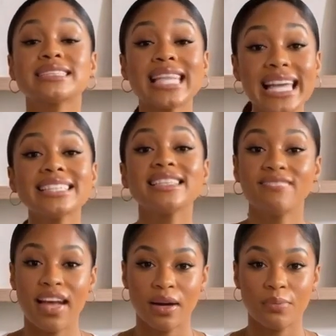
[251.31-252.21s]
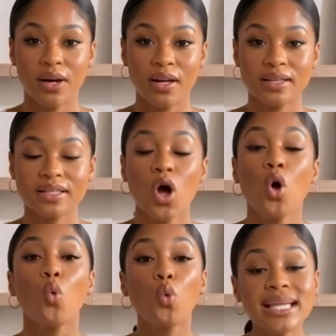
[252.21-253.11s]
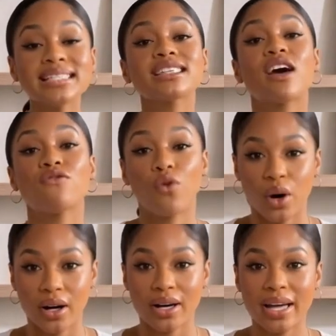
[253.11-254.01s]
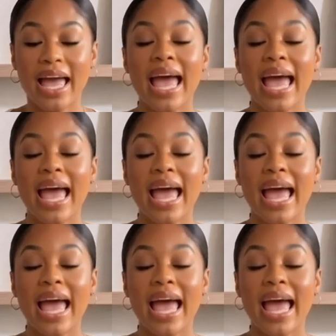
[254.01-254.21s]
take developers weeks of work